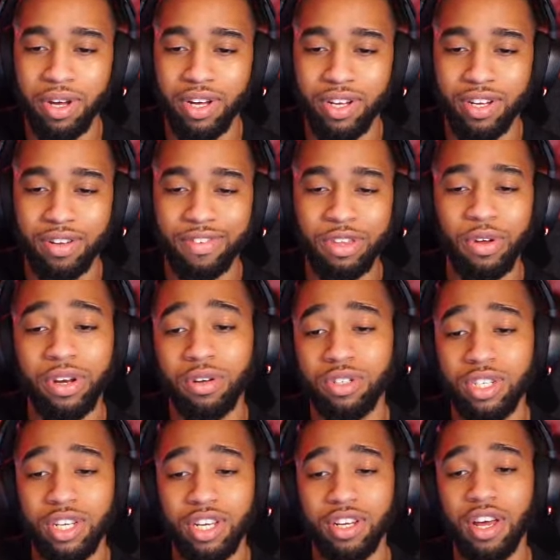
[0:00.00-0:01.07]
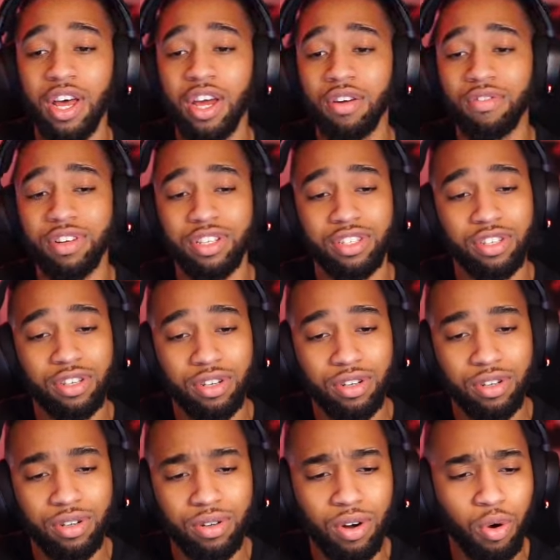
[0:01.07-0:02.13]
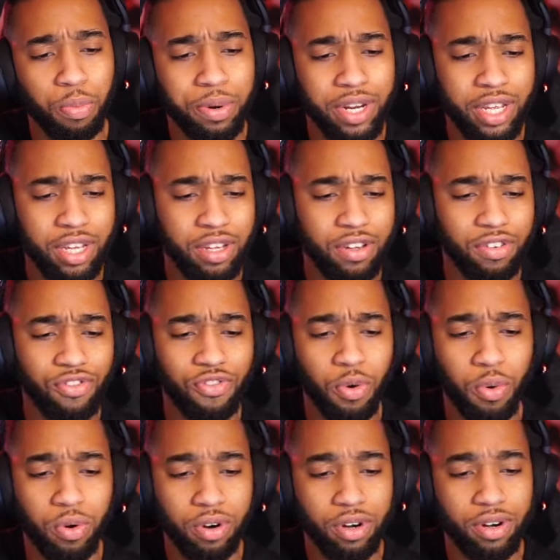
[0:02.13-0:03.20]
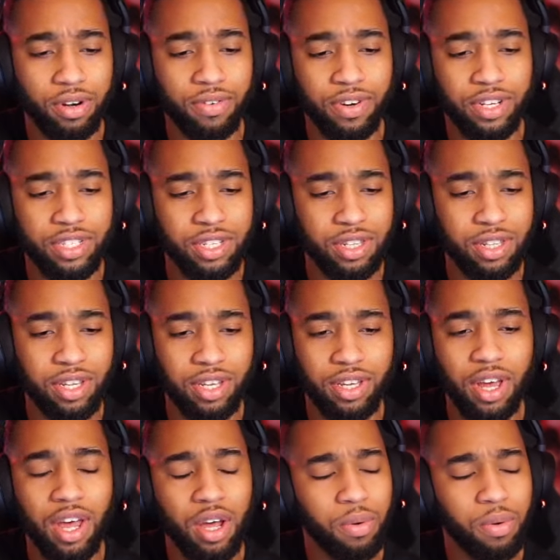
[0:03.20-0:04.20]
Uh, you know, I know she did ReZero opening four recently.